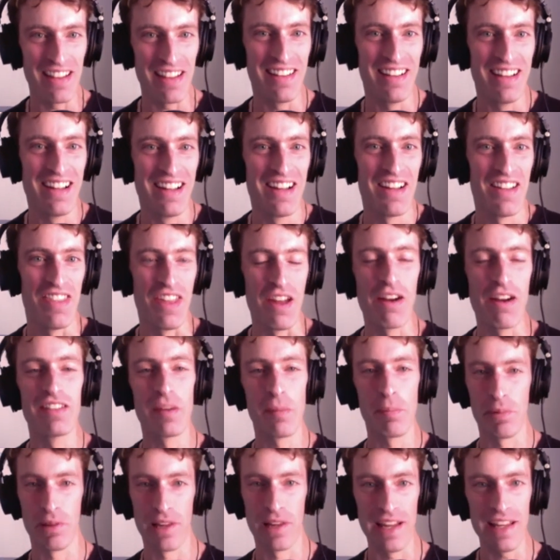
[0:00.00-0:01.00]
There's a
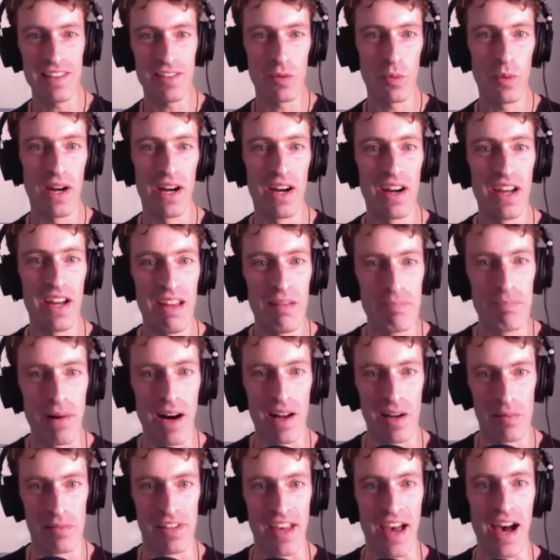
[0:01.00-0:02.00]
place where it
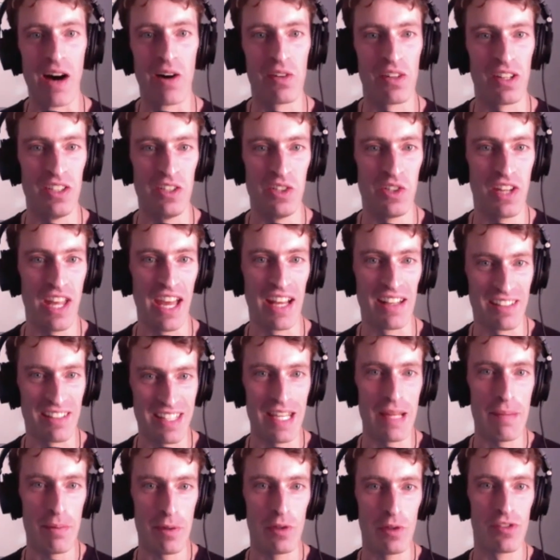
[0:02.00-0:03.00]
bottoms out and you can't
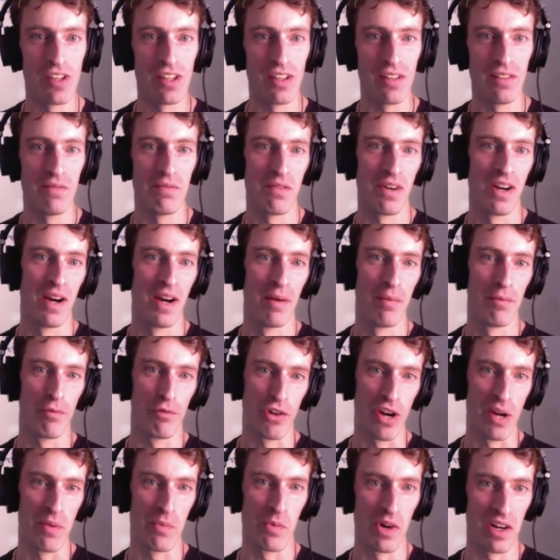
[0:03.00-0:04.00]
keep using
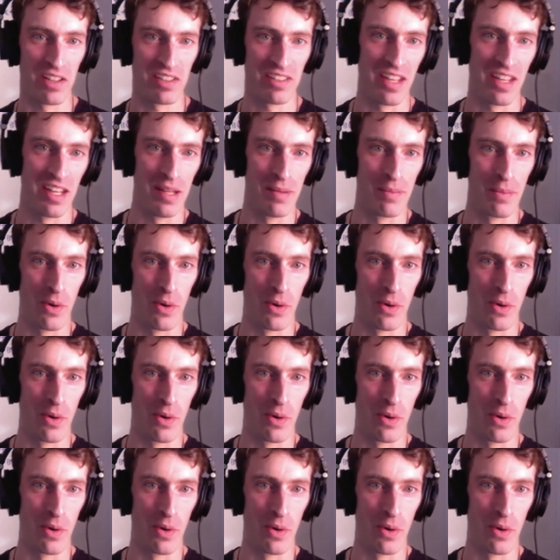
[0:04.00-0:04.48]
frameworks anymore.